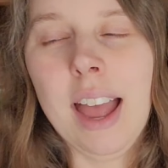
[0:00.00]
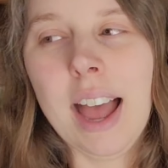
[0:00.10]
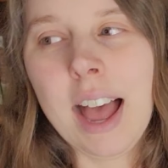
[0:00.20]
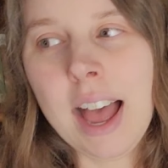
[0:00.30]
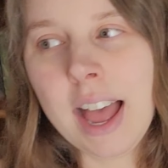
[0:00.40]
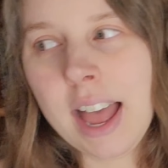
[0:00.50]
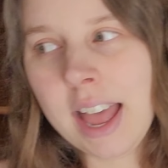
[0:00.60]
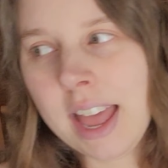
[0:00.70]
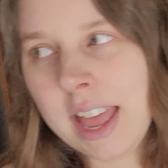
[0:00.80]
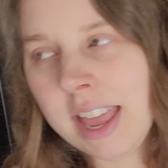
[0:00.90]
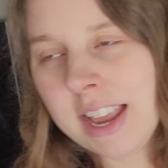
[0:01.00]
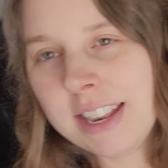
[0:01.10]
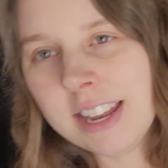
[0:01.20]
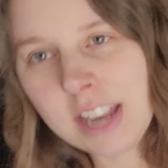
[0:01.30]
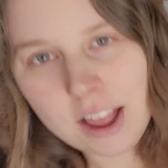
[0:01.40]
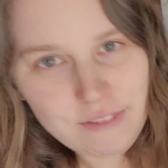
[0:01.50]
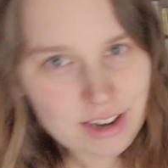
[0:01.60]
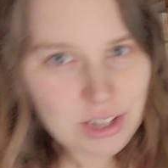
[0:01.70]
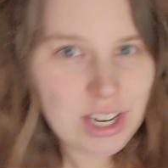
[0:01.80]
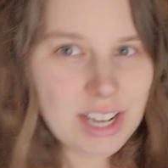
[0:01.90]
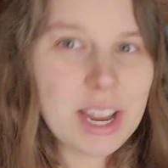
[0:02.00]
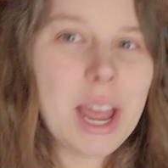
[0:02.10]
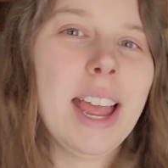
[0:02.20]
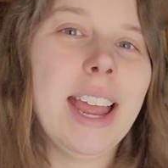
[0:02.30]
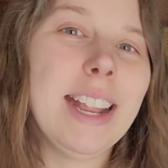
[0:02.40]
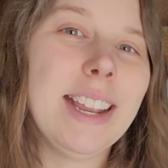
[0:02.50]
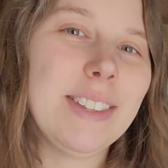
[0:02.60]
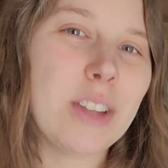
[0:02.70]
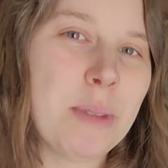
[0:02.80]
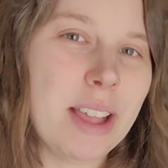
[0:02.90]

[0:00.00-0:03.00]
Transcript: I did not finish it. It is on my